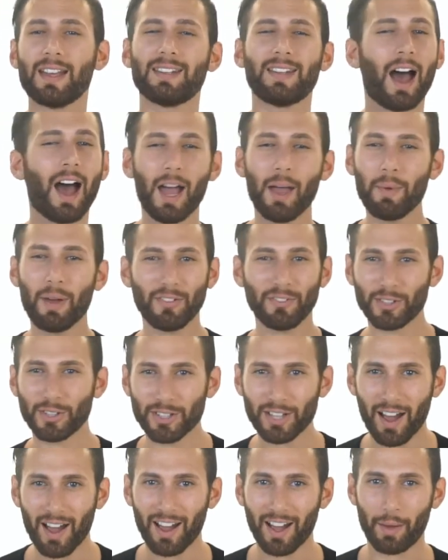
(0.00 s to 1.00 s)
Time after
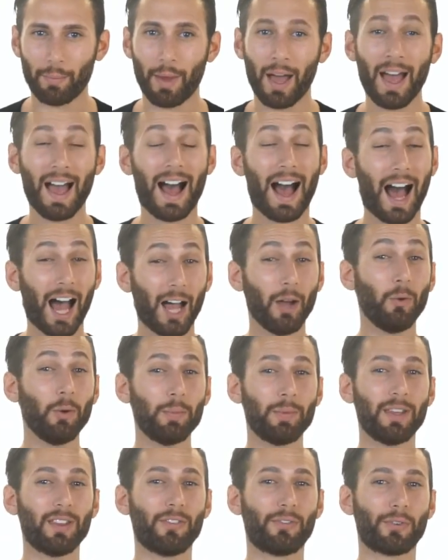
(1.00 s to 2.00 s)
time, I would
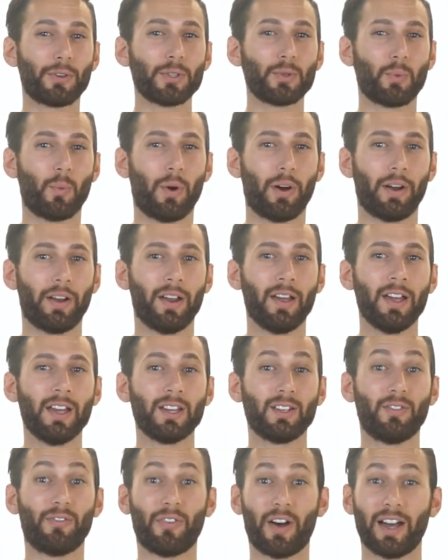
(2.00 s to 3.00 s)
be the first one
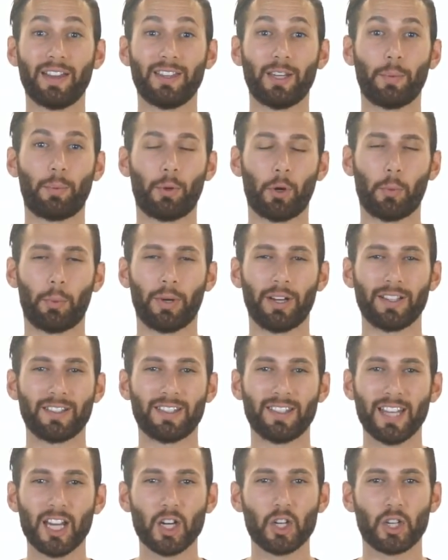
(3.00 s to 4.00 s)
to find the appropriate
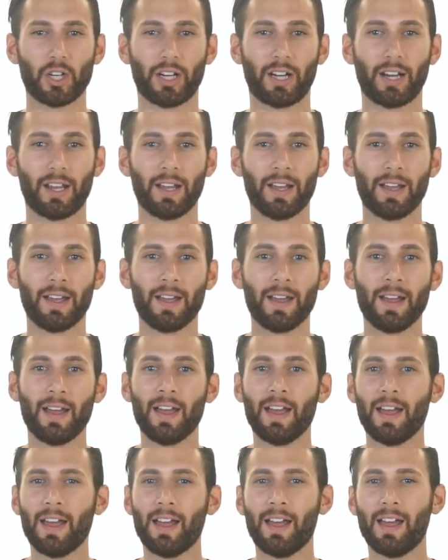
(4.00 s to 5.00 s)
station.
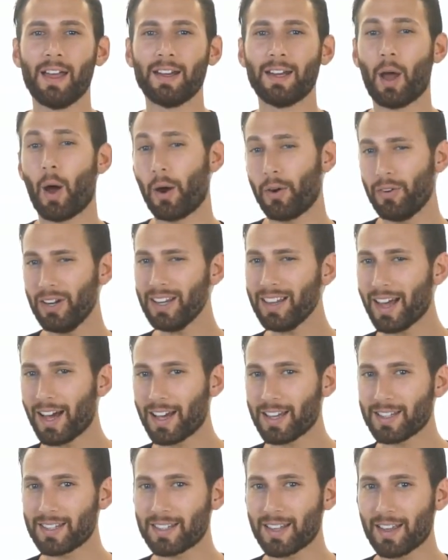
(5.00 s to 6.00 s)
Now I
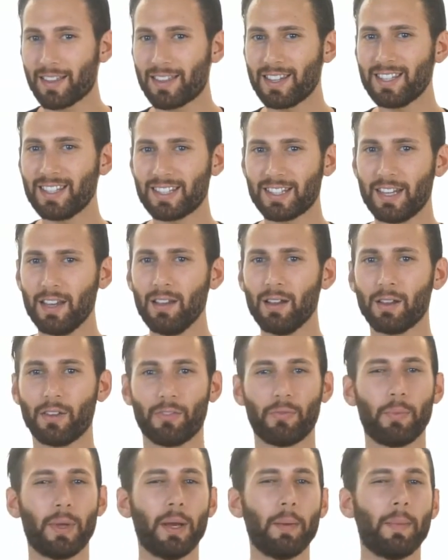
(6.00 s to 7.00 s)
realized this skill
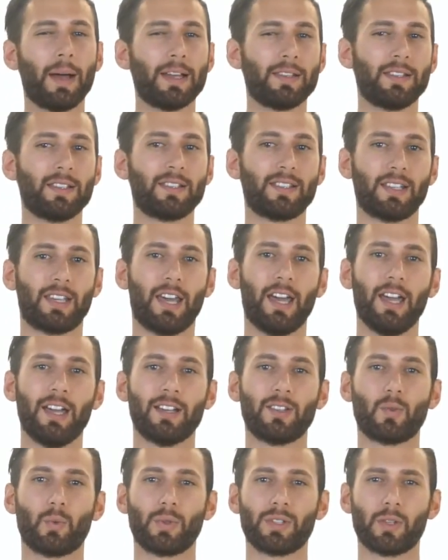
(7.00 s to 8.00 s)
of minimizing
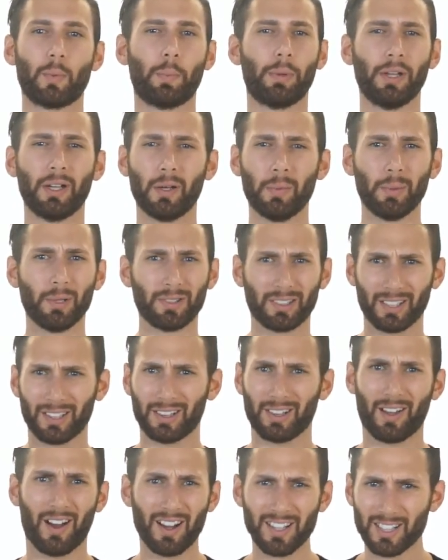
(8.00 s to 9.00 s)
saccades was applicable to
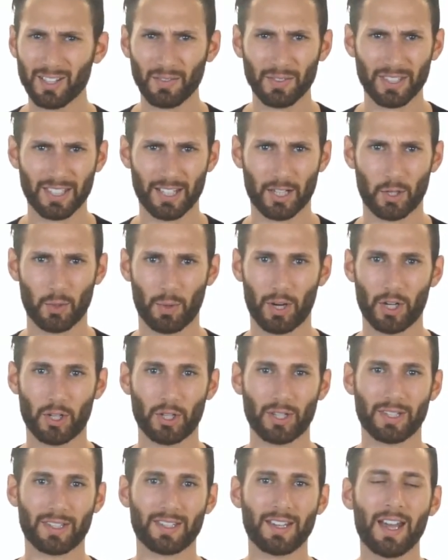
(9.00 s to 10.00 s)
lots of
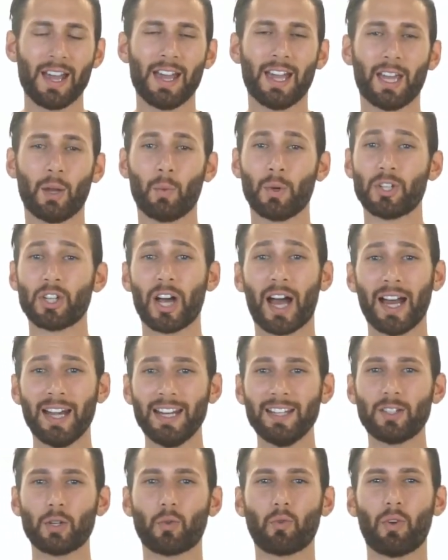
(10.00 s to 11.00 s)
situations in which I
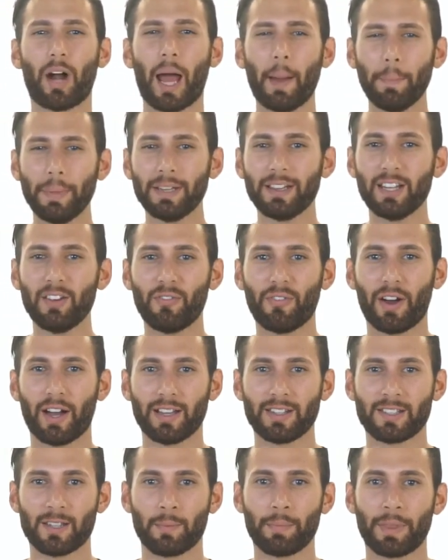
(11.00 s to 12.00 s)
need to rapidly
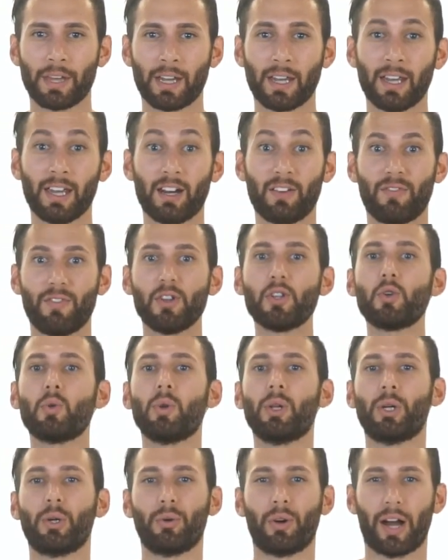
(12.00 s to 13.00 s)
find something in a
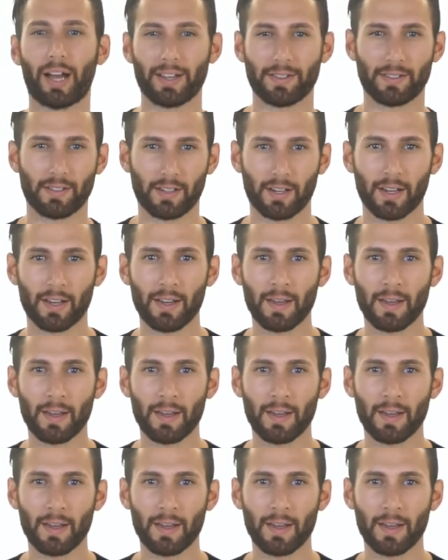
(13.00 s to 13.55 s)
visual horizon.